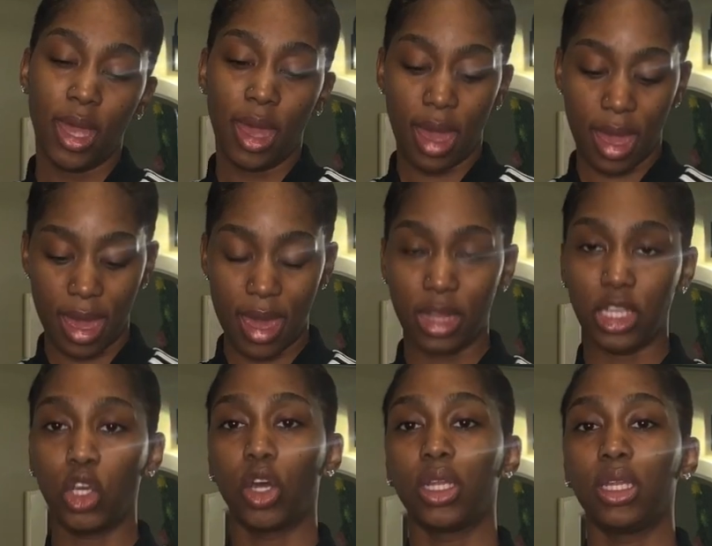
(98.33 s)
And you're
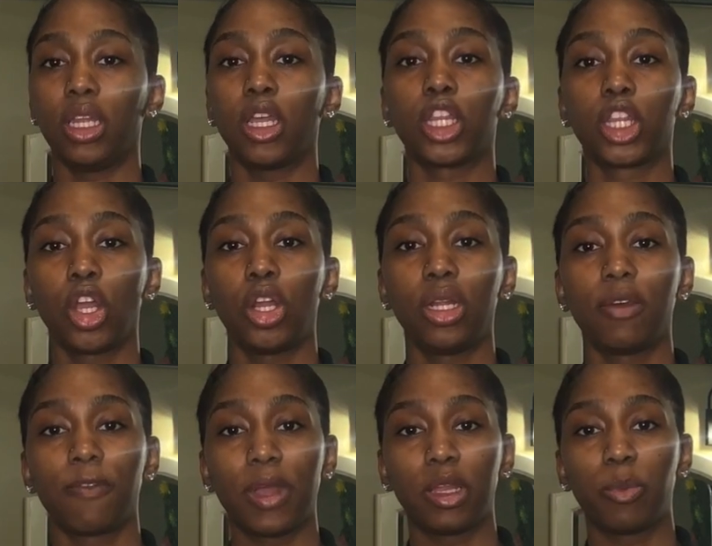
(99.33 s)
going to need a 30
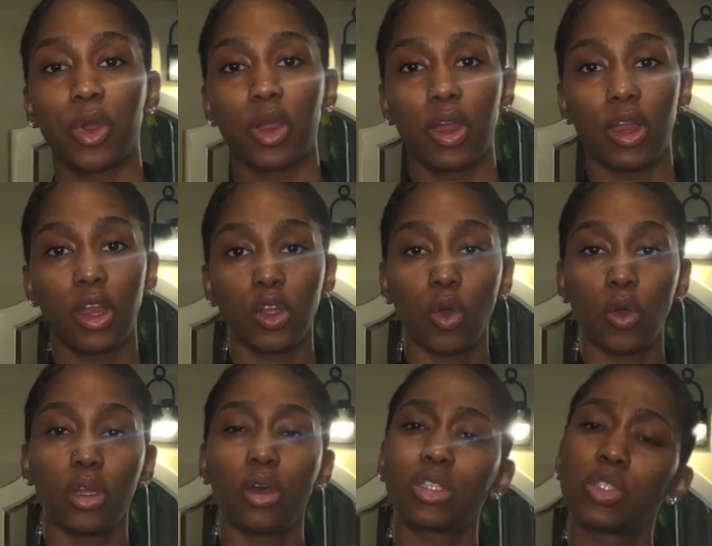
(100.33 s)
developer,
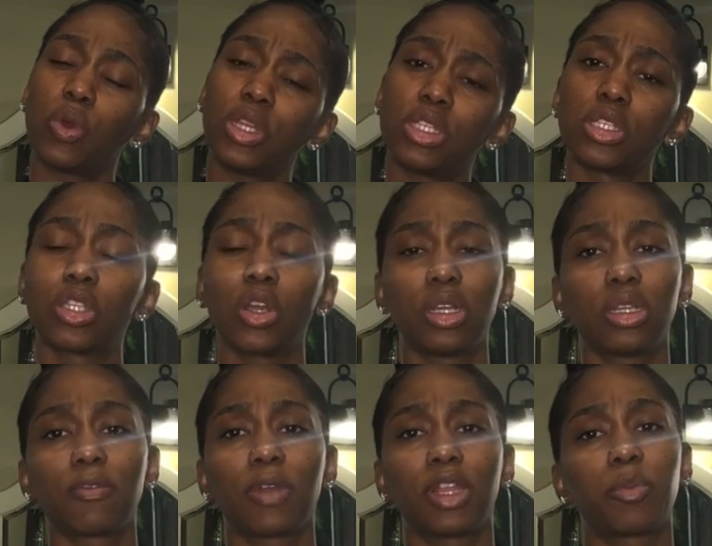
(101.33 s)
or 20 to 30
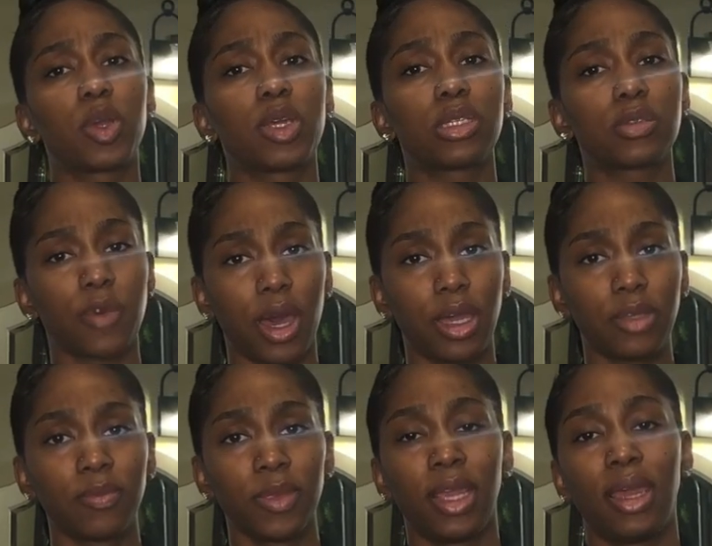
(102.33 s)
developer is fine.
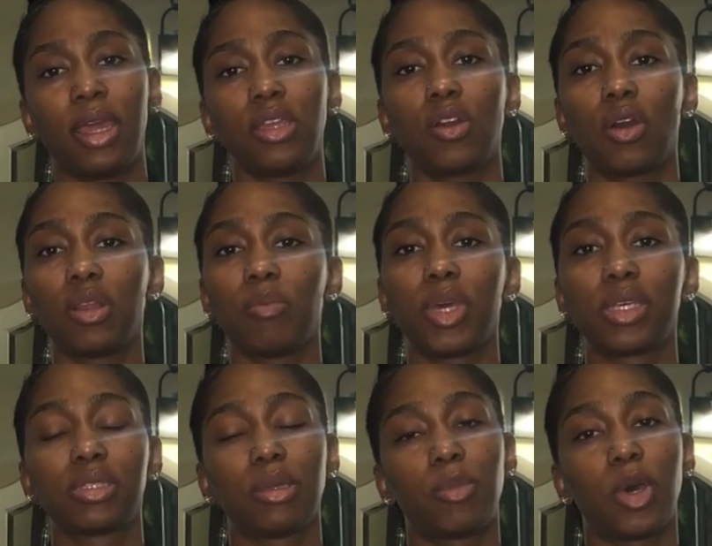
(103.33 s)
And you're going to mix
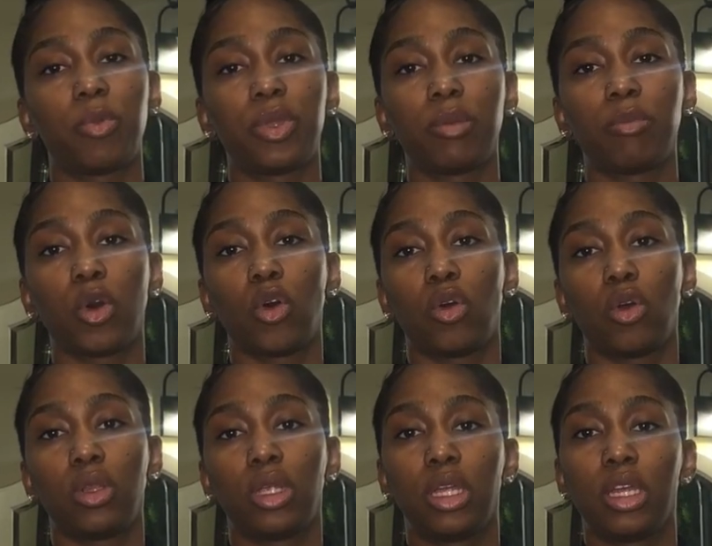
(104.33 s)
them up in a
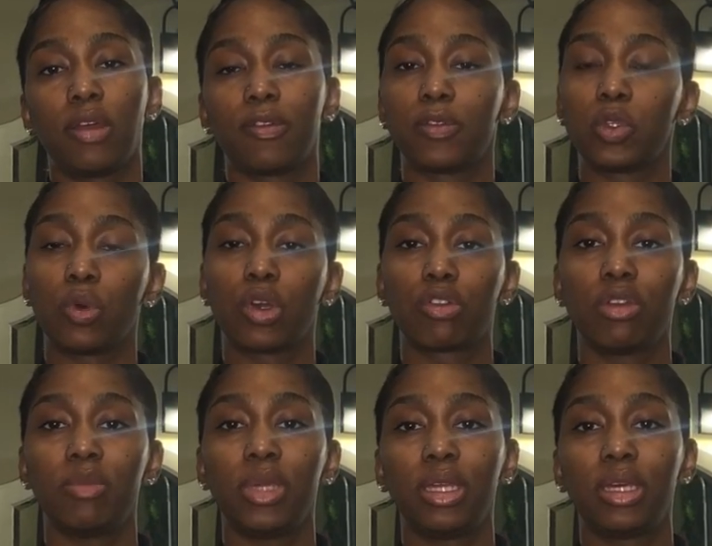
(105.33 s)
bowl to a
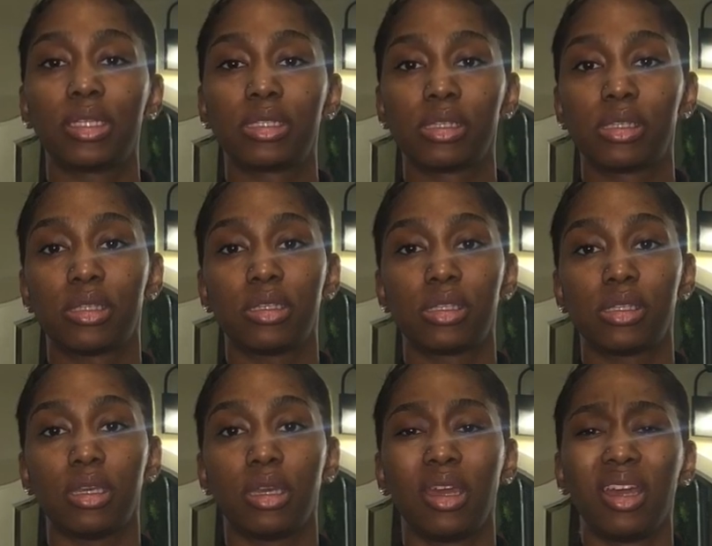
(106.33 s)
creamy
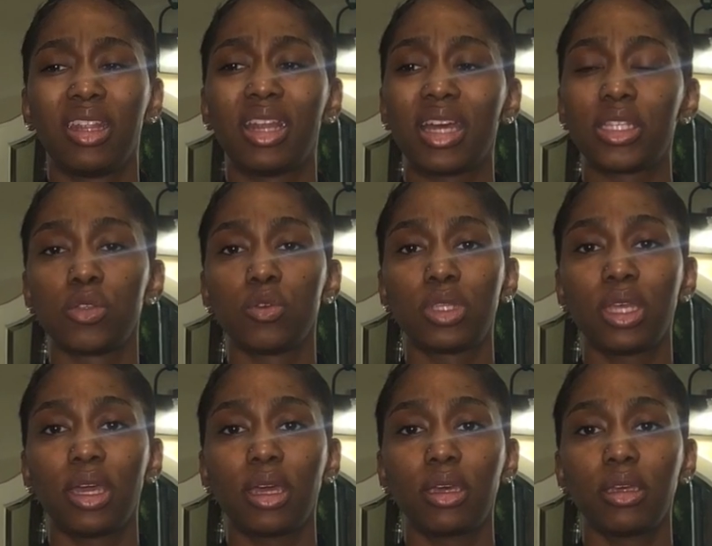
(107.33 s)
consistency. Not too
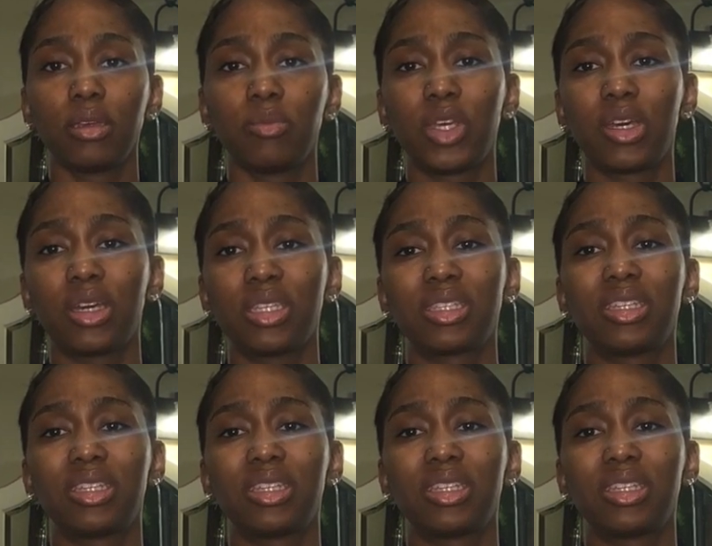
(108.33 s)
thick, because